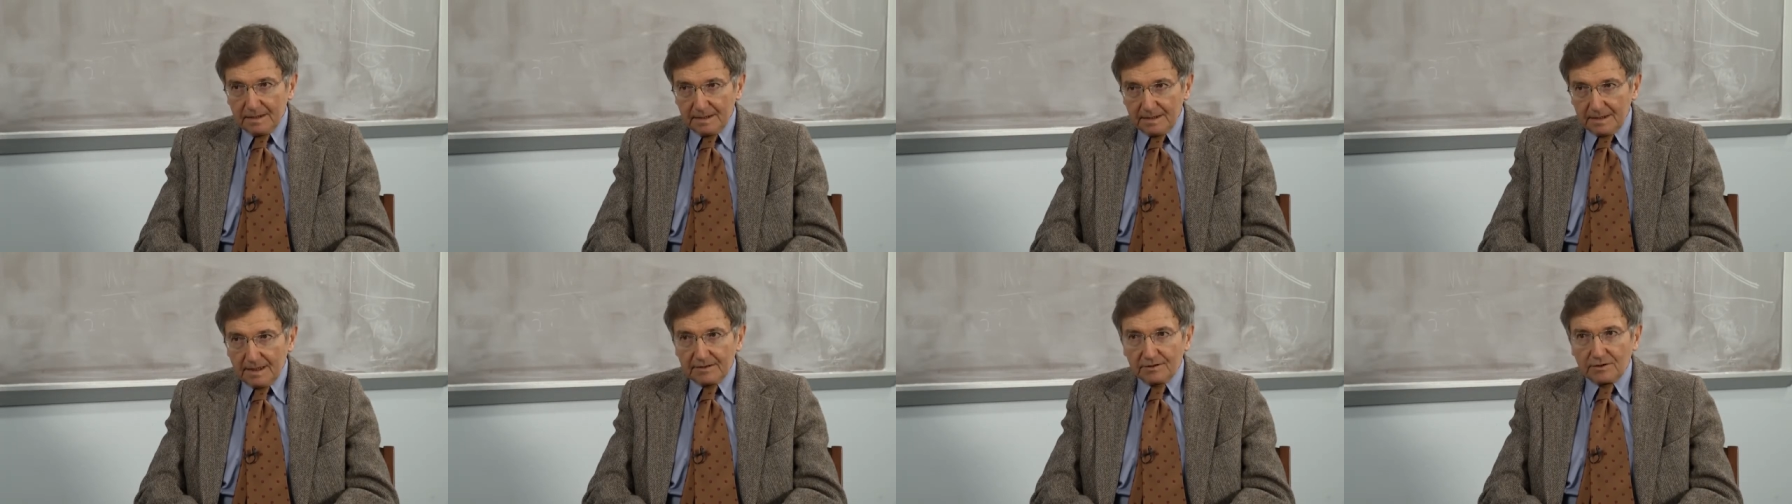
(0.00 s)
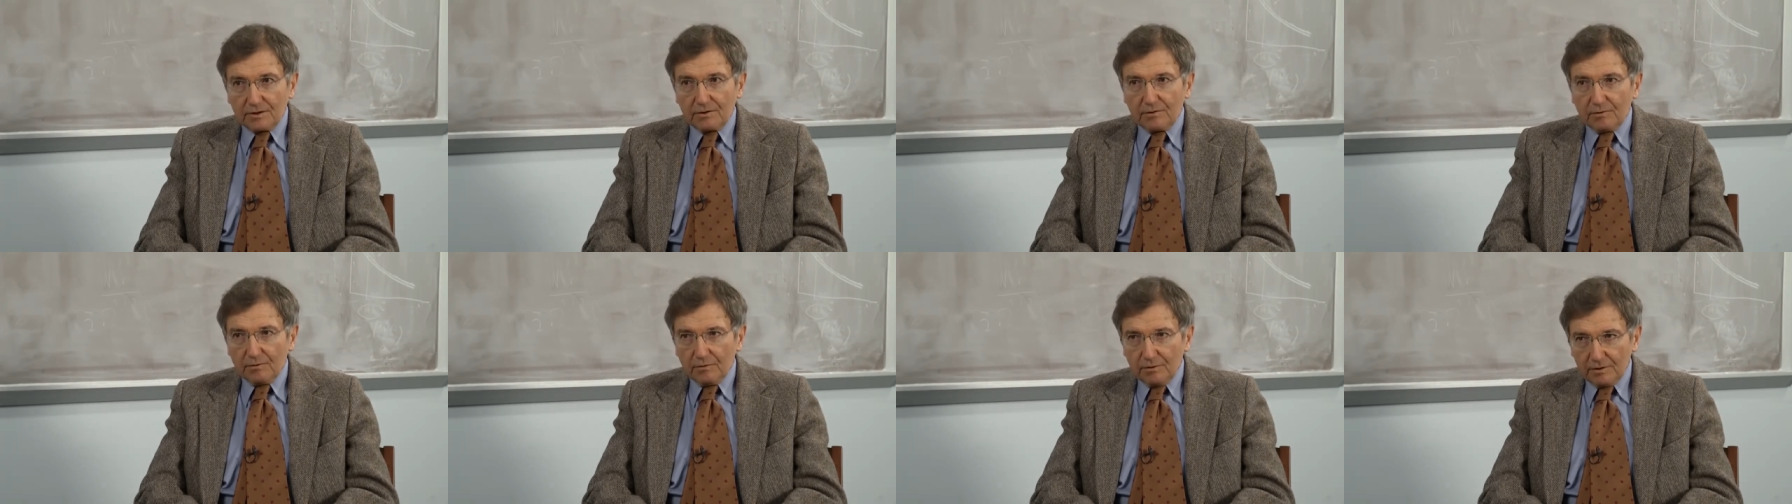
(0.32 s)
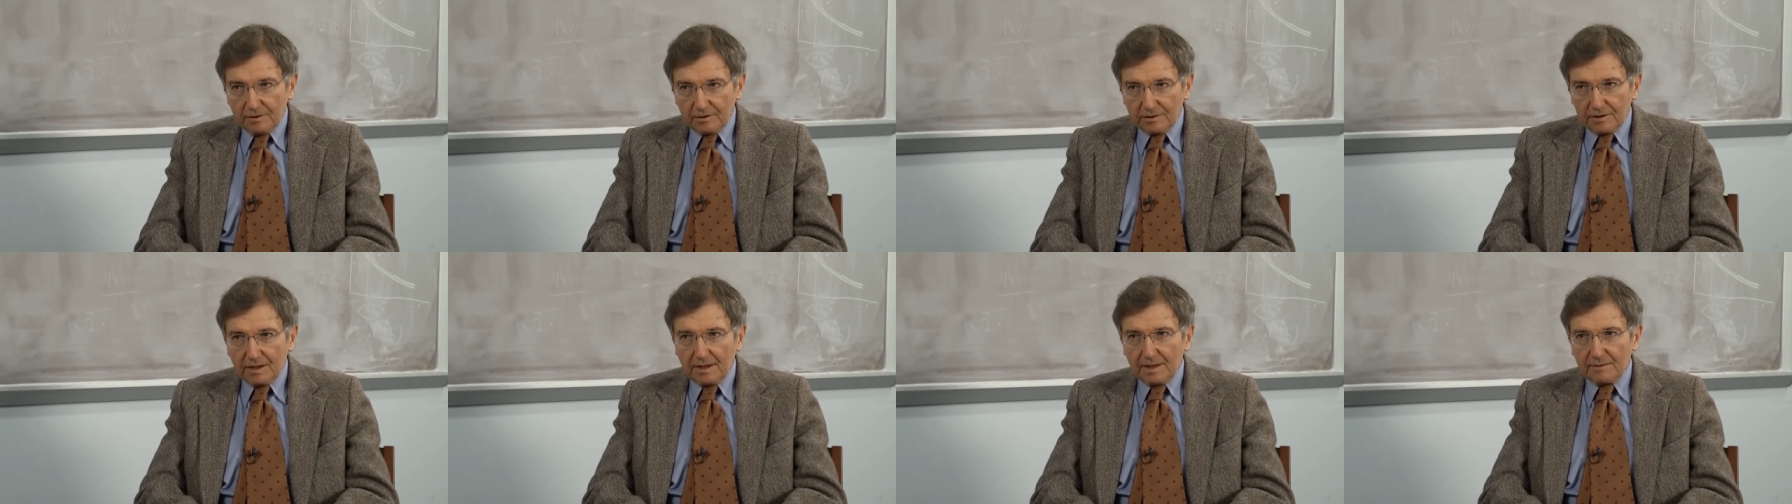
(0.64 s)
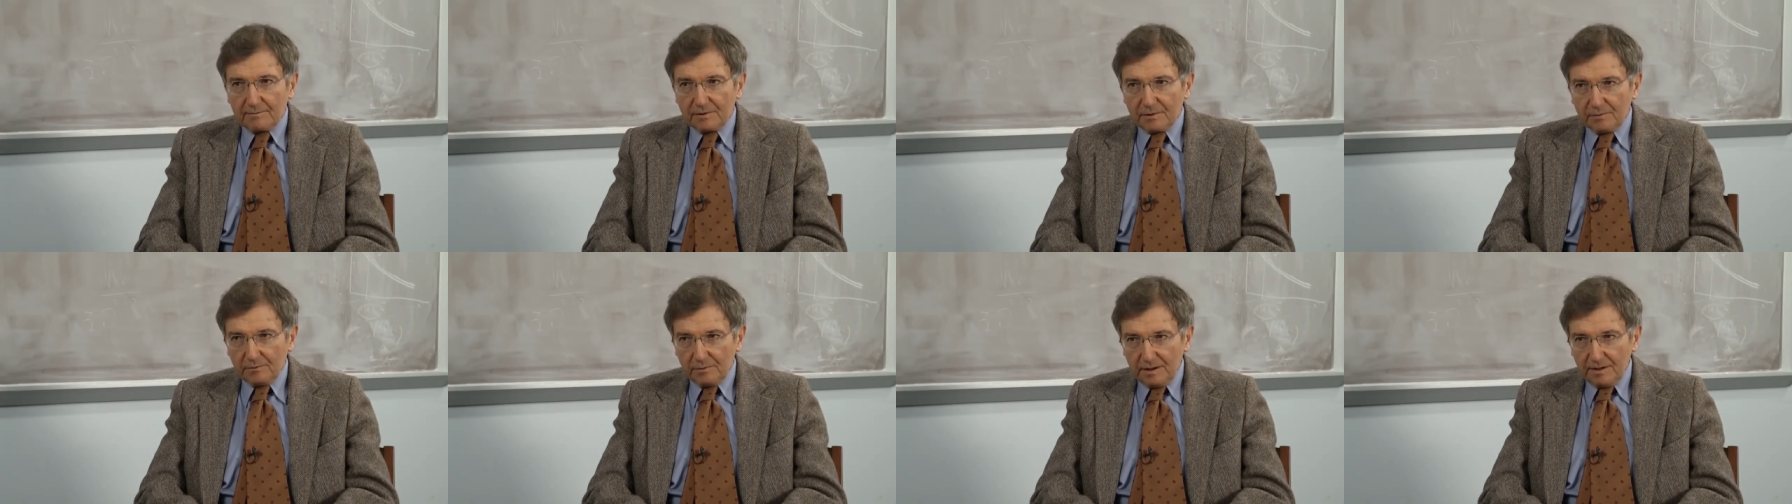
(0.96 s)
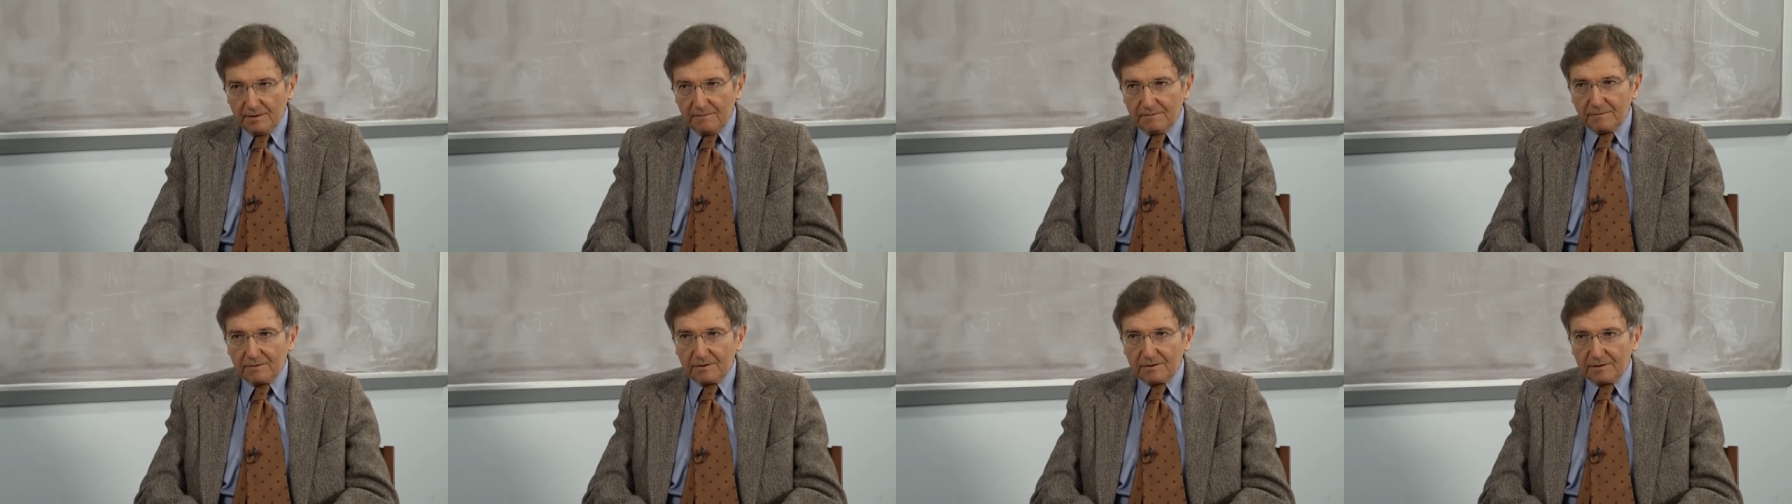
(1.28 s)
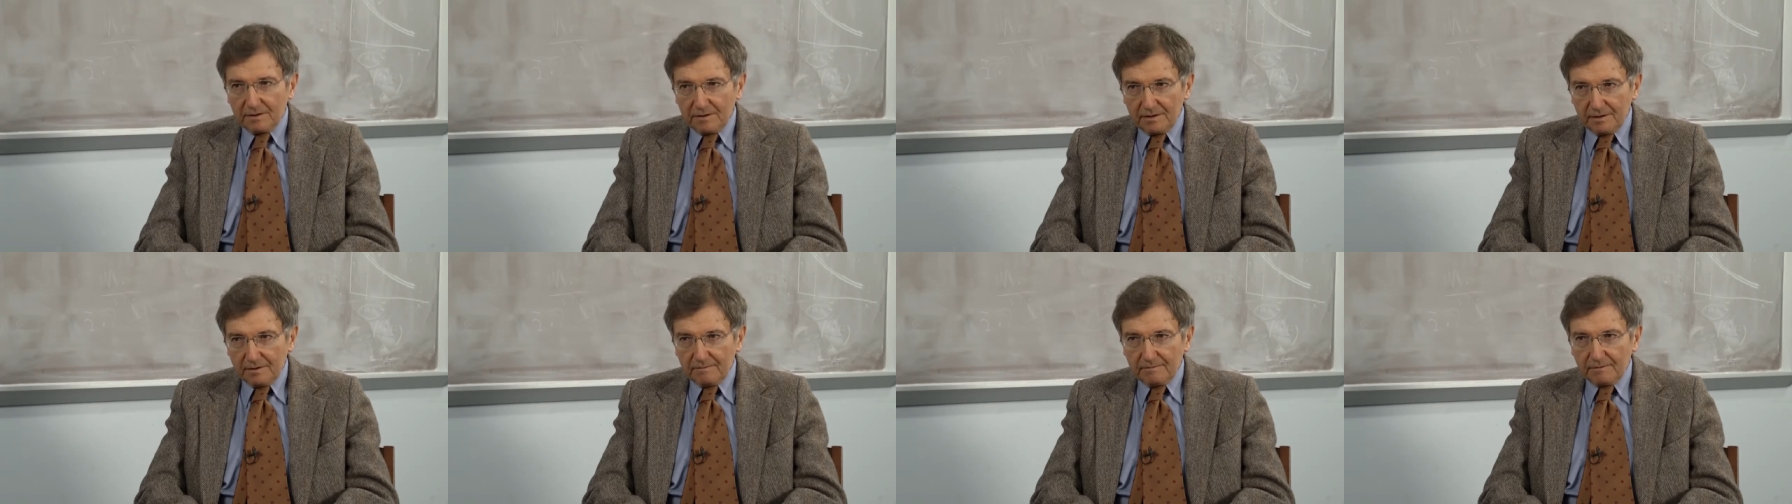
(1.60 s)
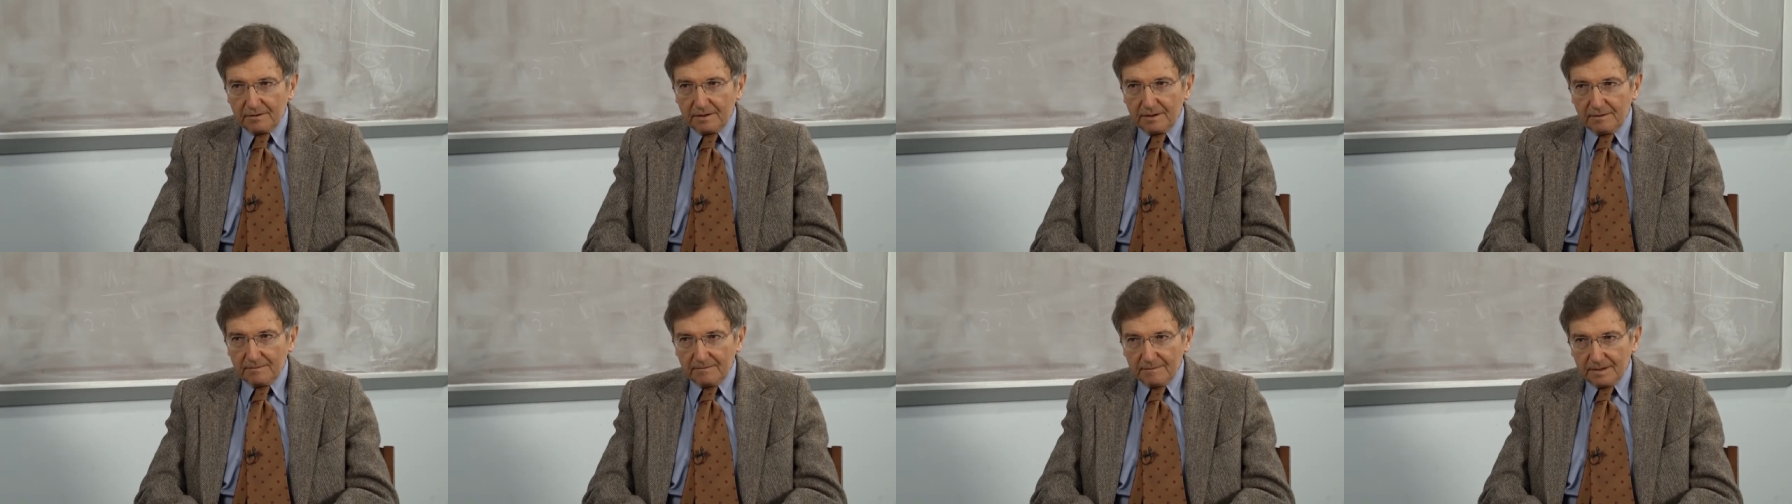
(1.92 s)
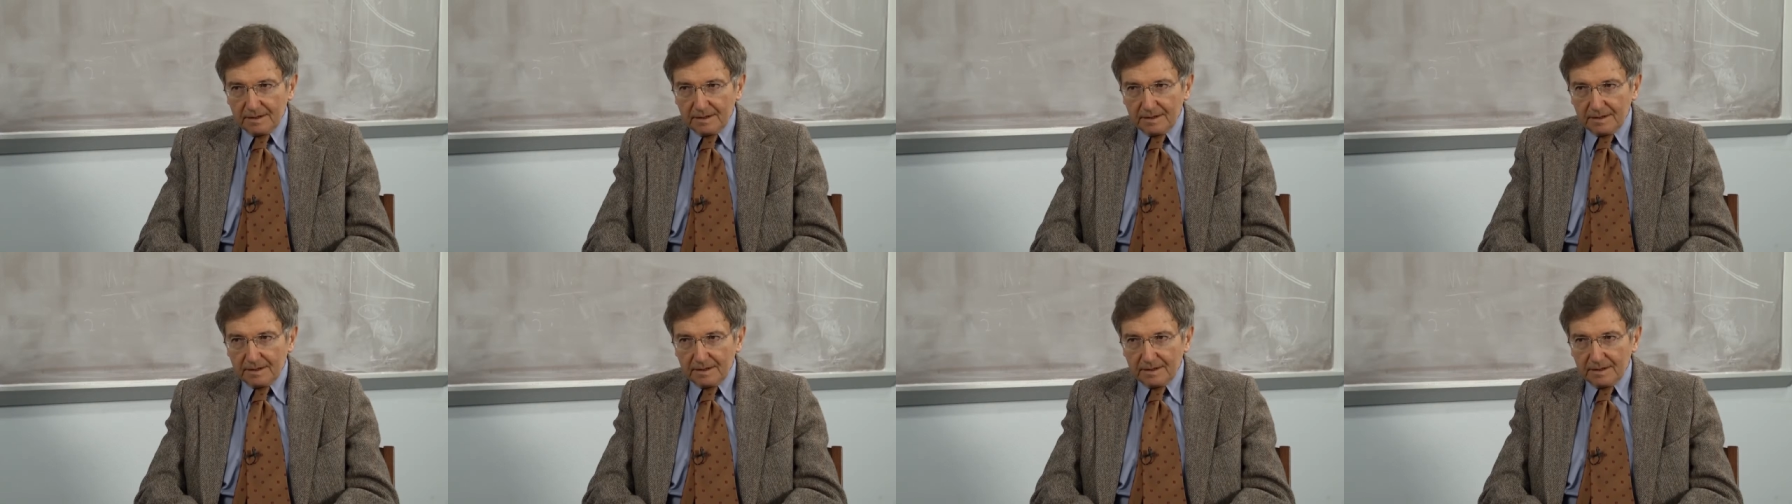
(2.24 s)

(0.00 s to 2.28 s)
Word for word: That's a long time to wait for a delivery.